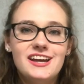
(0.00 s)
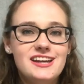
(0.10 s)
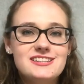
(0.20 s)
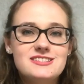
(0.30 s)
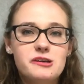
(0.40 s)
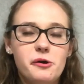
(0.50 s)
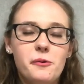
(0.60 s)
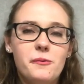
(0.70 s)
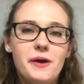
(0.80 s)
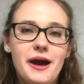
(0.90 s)
And so
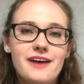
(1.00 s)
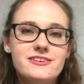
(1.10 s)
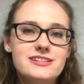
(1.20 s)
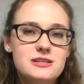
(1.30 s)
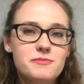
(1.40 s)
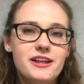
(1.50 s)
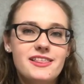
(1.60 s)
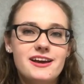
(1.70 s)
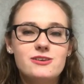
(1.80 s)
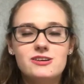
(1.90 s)
having somebody
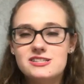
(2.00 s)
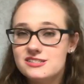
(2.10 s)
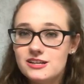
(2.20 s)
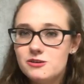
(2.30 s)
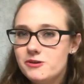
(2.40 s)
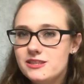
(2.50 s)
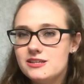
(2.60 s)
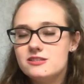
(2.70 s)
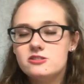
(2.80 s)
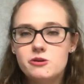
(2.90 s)
that you can study with
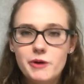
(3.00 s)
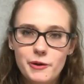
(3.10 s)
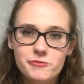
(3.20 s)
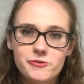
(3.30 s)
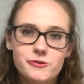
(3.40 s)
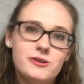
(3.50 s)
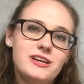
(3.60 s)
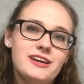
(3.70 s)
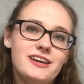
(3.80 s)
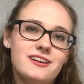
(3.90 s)
is so helpful.
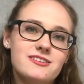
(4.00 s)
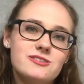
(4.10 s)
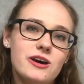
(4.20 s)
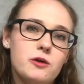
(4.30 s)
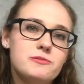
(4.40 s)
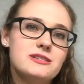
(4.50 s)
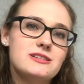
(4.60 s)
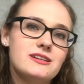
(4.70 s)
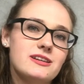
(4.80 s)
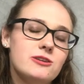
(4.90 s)
It also
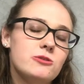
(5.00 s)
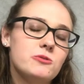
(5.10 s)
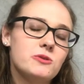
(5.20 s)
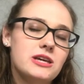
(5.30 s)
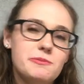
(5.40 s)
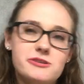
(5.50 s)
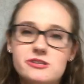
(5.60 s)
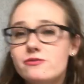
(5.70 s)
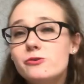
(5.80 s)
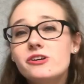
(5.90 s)
helps you keep
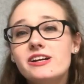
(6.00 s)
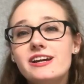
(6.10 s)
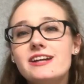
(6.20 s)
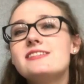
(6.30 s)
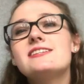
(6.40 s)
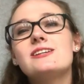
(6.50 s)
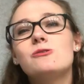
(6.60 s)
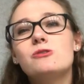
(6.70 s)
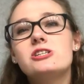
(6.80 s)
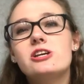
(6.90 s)
yourself organized and
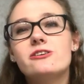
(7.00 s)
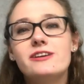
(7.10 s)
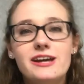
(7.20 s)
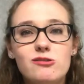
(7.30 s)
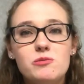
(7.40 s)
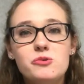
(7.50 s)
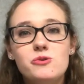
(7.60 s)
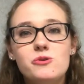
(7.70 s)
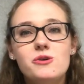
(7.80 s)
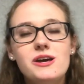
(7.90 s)
hold each other
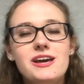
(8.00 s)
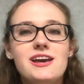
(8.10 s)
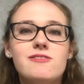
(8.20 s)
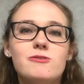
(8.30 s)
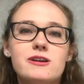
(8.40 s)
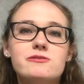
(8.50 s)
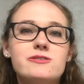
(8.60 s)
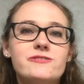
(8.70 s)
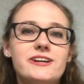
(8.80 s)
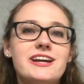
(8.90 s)
accountable. If one of you
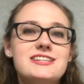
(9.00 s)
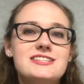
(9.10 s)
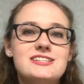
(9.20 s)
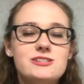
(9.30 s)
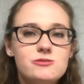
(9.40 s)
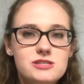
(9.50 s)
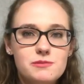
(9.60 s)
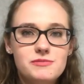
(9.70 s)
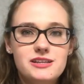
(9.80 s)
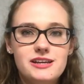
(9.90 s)
forgets to do
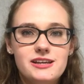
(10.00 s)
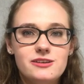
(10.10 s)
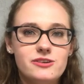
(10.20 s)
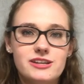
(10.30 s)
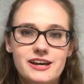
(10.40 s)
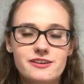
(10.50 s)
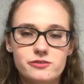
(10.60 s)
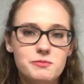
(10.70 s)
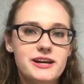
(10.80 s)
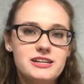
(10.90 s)
something, you can kind of
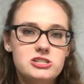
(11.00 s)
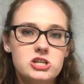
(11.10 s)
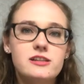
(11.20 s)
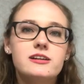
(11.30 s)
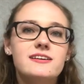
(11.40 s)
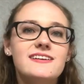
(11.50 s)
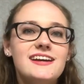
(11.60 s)
remind each other.